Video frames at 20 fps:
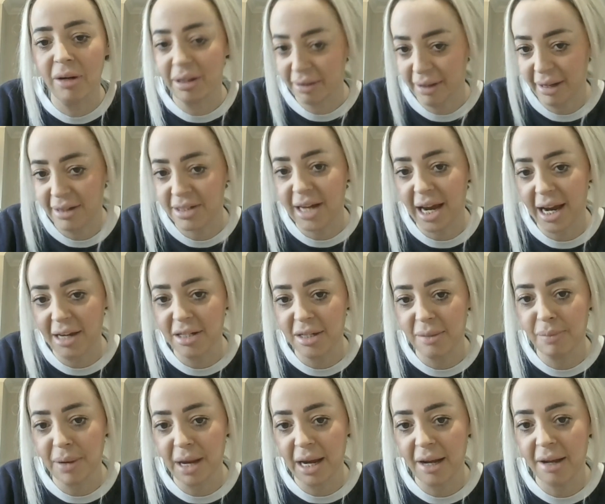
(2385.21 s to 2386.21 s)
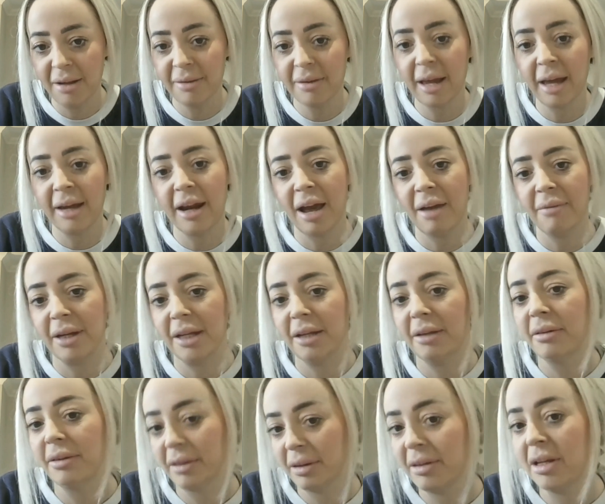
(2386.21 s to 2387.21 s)
It's that data piece and
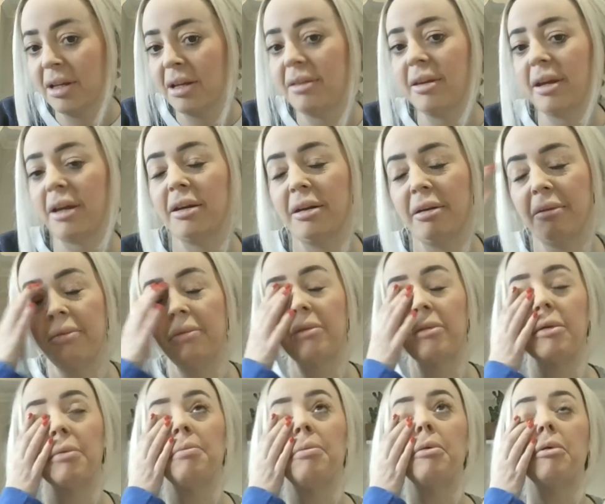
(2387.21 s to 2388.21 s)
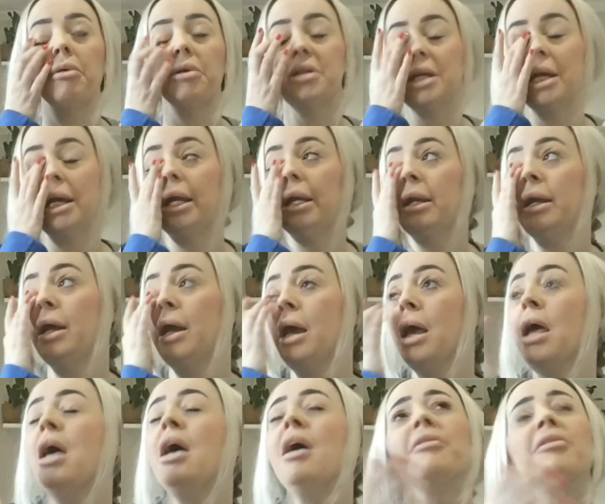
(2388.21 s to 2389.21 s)
having the executive sort of bought in.
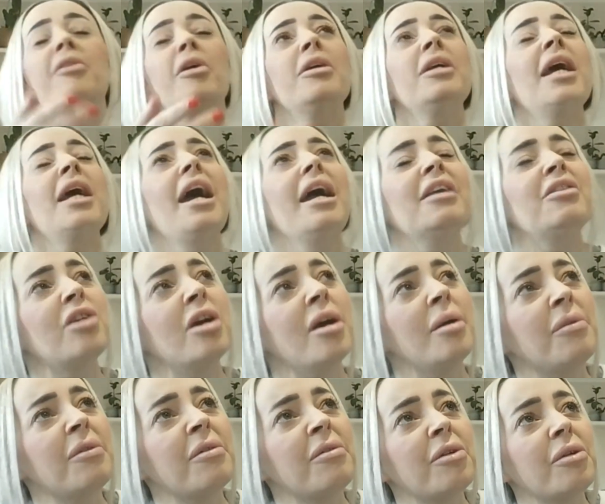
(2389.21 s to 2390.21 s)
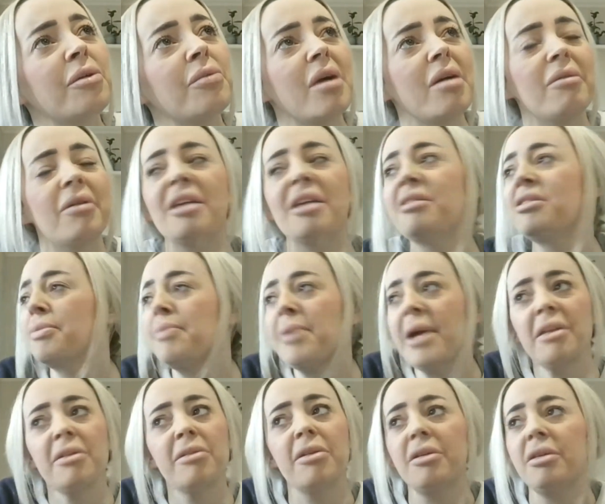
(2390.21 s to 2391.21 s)
So yeah, in terms of sort of where it
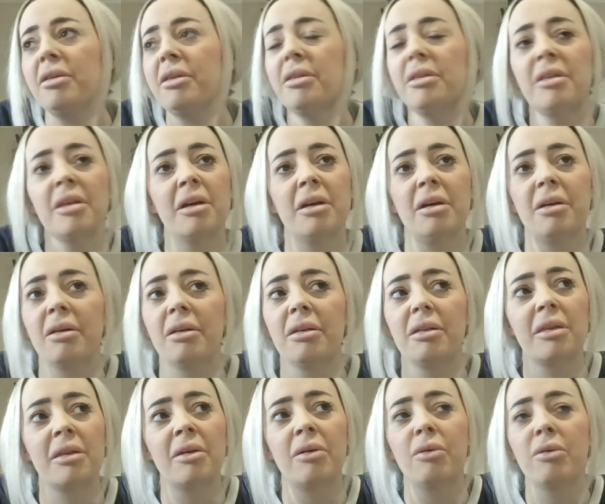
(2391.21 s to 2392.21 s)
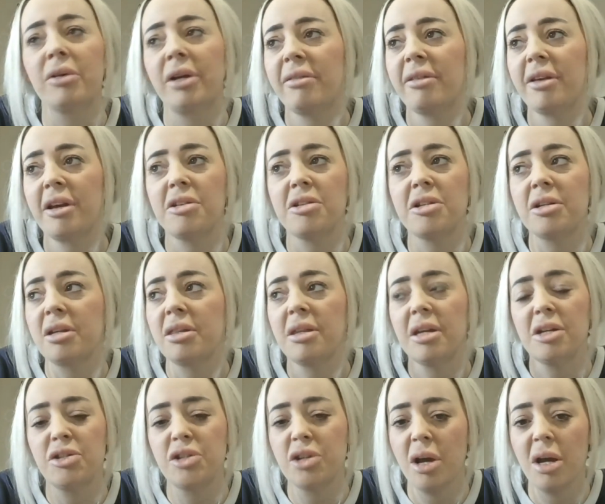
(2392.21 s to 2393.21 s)
depends on the organization and their
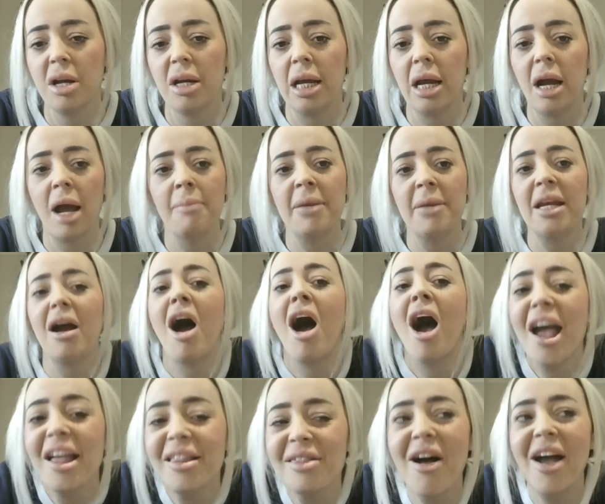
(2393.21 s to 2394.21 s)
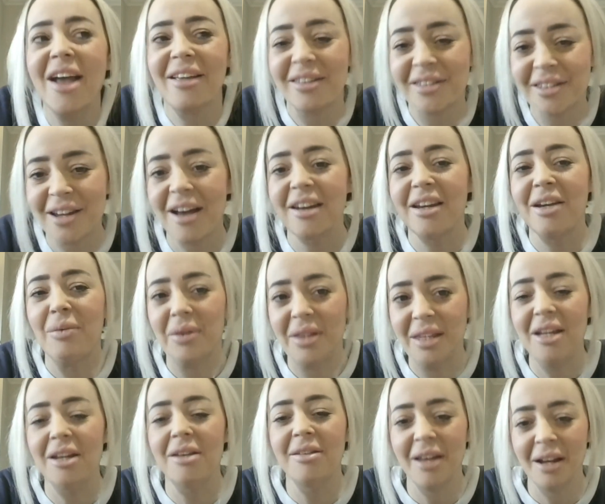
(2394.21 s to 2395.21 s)
journey. I mean, I like starting with the
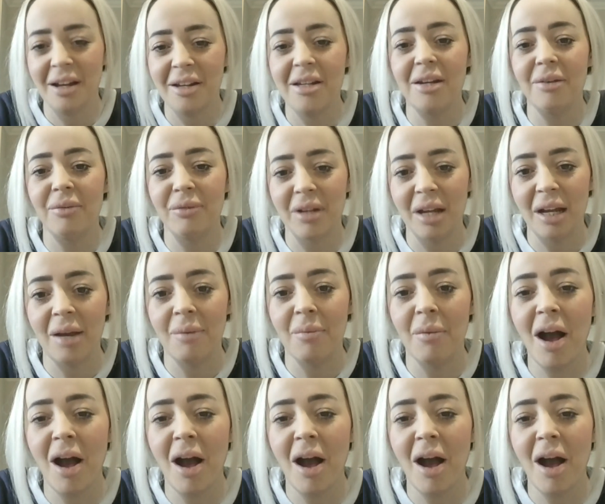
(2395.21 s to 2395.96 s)
executive team.